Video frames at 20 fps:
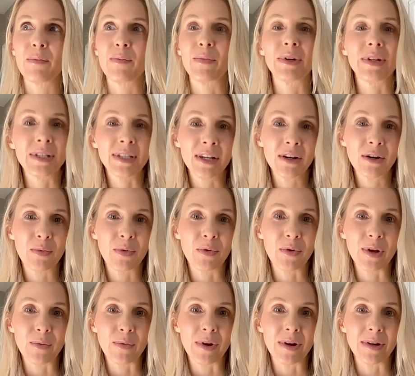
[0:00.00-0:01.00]
But is there a
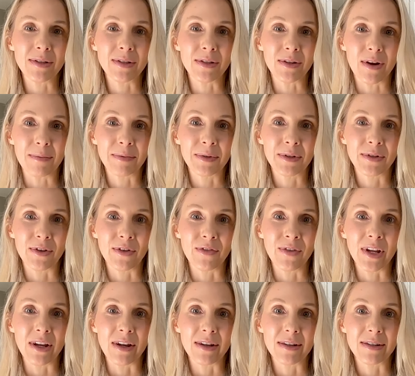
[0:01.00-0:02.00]
point where it stops
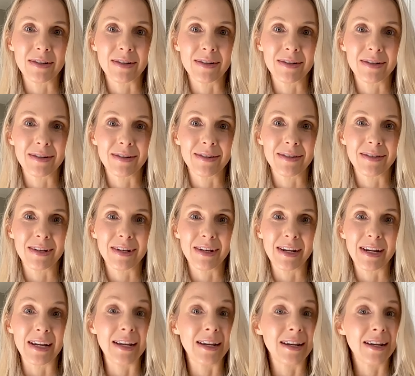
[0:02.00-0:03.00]
serving us? Mm
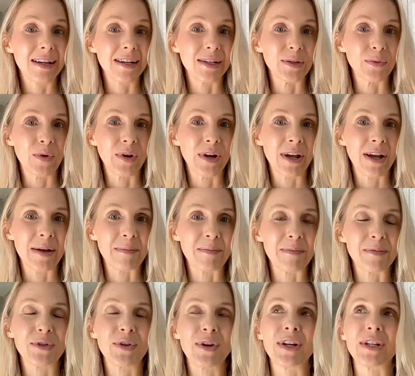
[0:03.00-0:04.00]
is what
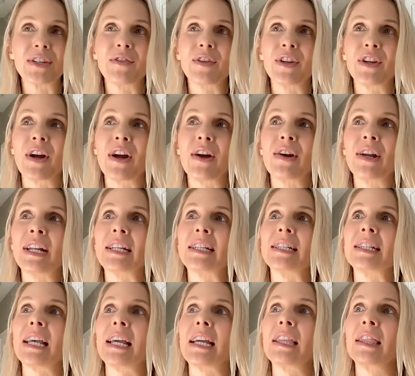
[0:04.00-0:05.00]
I'm trying to figure out. And
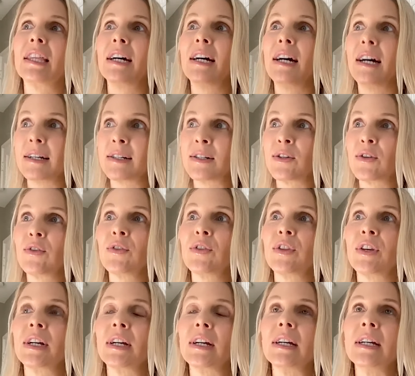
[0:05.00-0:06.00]
it's like the hustle
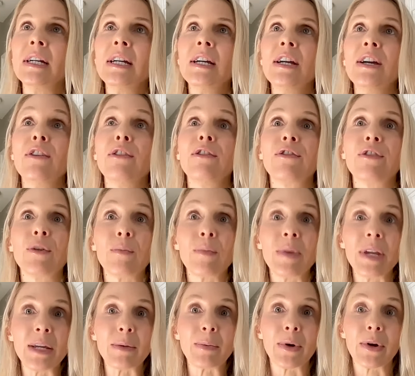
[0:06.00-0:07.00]
that for
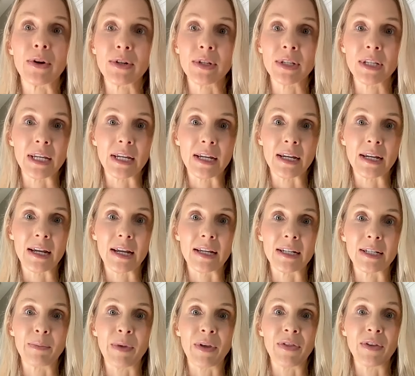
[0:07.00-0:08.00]
me personally,
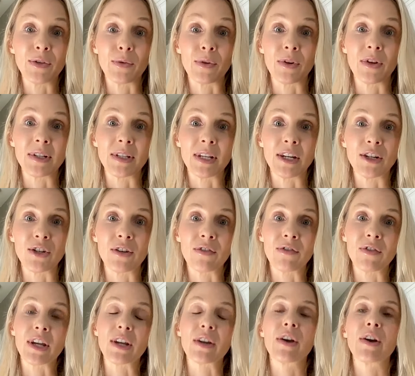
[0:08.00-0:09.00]
it's been this realization
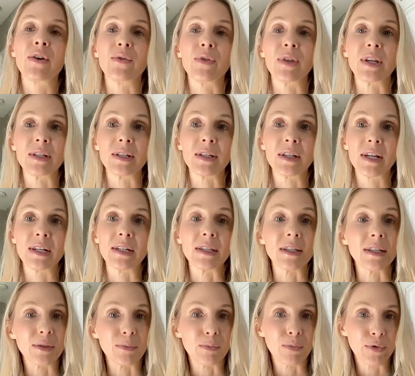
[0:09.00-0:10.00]
of like, oh, this, it's
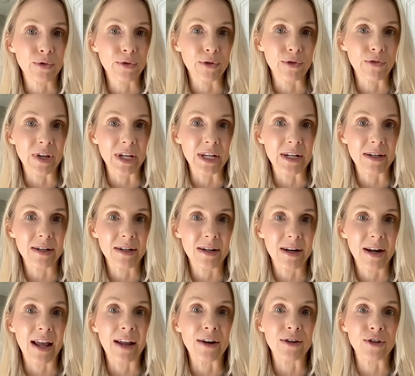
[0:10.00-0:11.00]
this prove it
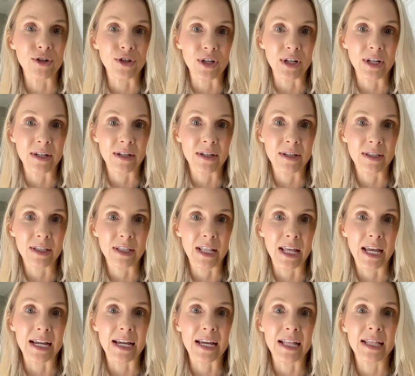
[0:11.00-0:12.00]
energy.
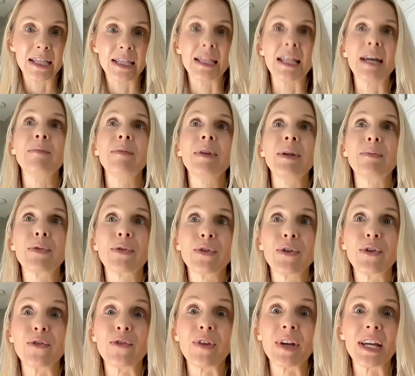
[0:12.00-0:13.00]
Like, let me
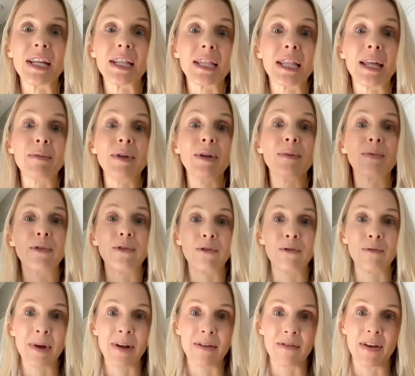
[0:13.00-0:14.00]
prove it. Let me
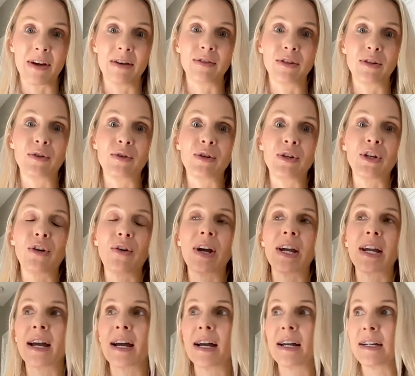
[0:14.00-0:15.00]
prove my value. You know,
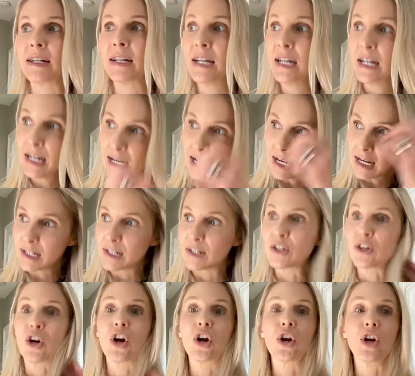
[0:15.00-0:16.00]
I had
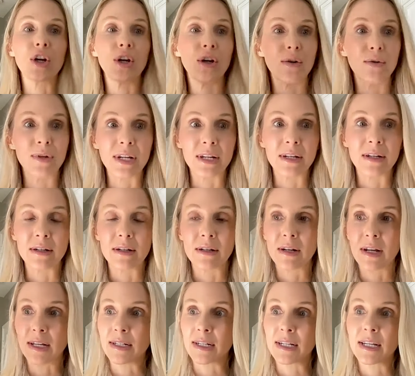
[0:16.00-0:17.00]
scenario in
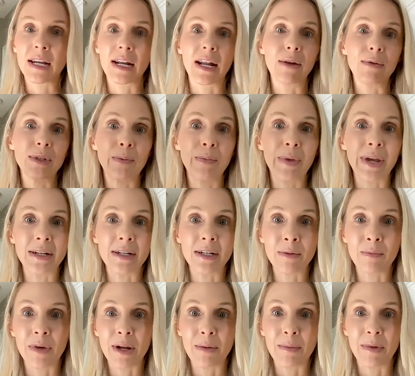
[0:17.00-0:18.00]
as a kid, I was
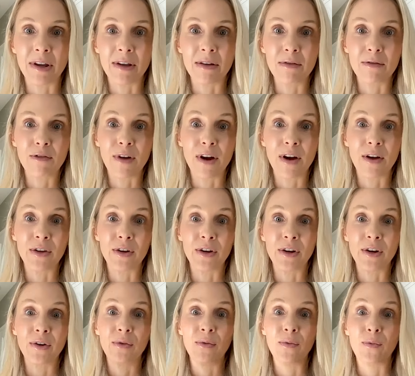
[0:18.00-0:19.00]
abandoned by my
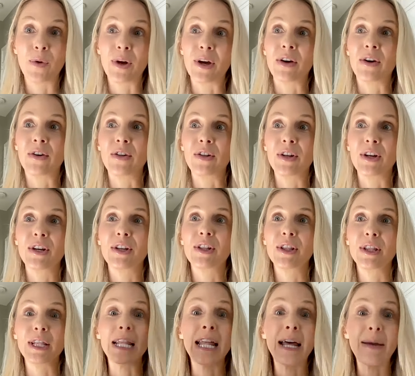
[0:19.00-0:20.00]
father. Well,
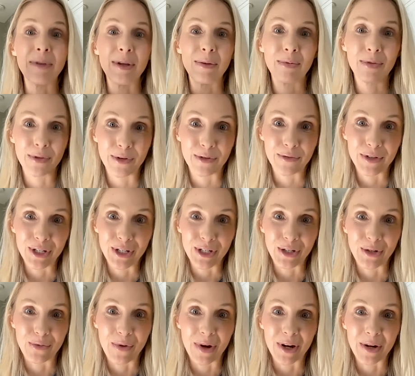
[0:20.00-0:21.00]
let me prove to
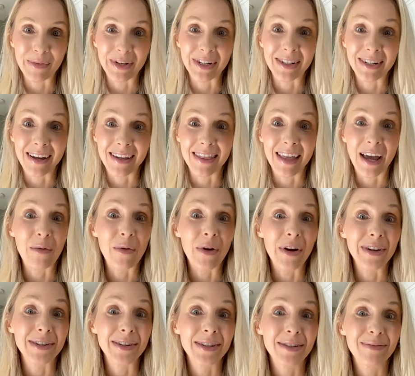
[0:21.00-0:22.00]
you what a mistake that
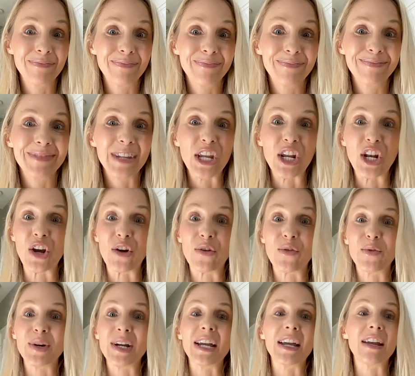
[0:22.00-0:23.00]
was. Yeah. You
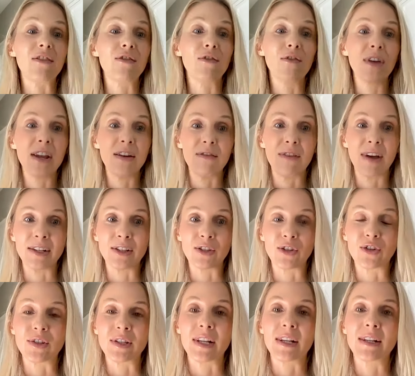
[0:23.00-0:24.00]
know, yeah.
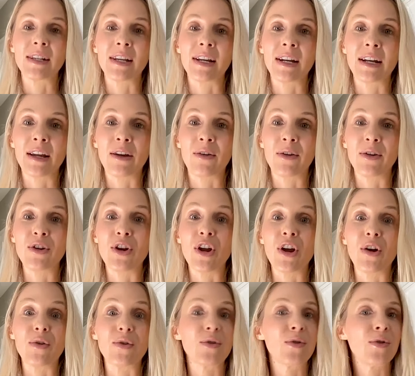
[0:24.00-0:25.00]
investors that say no,
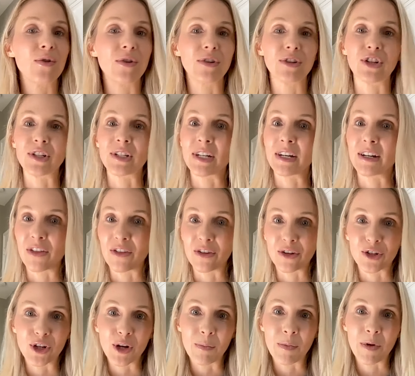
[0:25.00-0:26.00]
no, cool, just
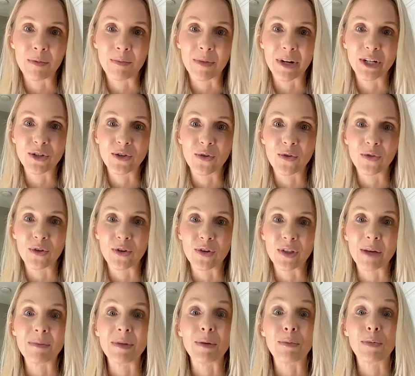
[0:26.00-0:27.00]
another chip on my shoulder.
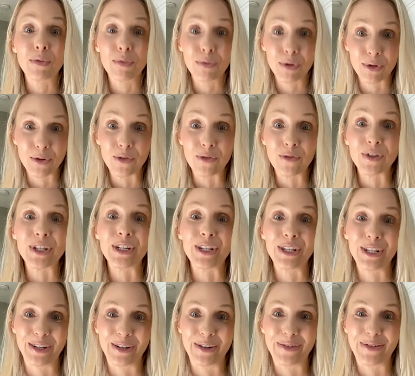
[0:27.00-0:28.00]
Let me prove to
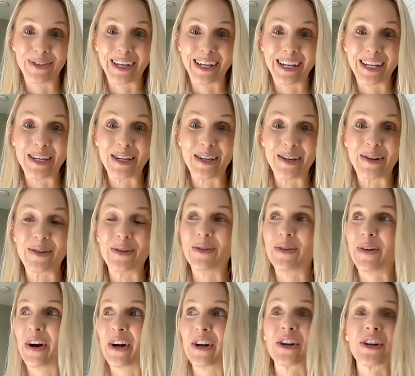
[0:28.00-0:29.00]
you that
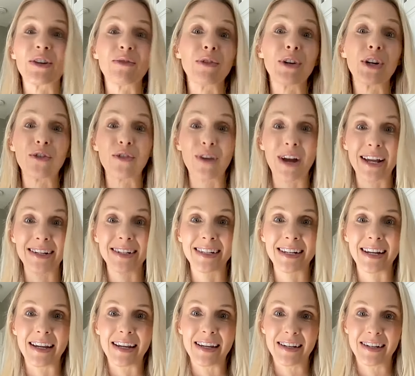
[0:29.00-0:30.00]
you are going to regret
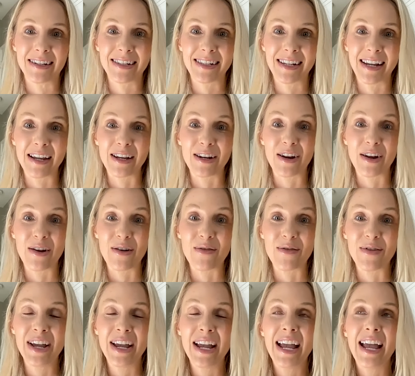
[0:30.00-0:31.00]
saying saying
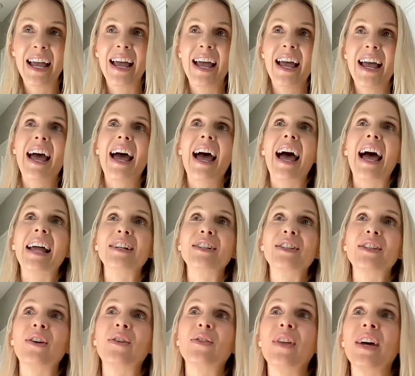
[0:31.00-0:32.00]
no. Yeah.
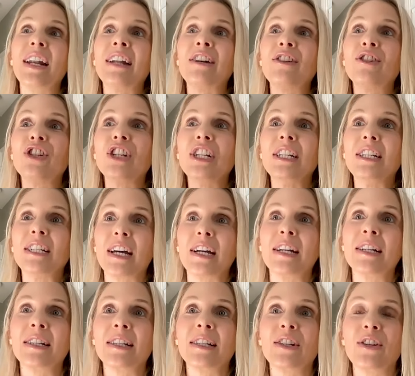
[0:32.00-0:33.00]
And so that energy
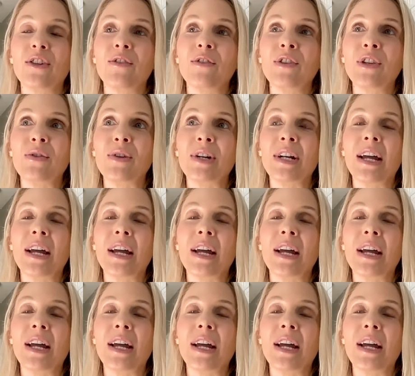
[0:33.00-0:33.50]
does serve you.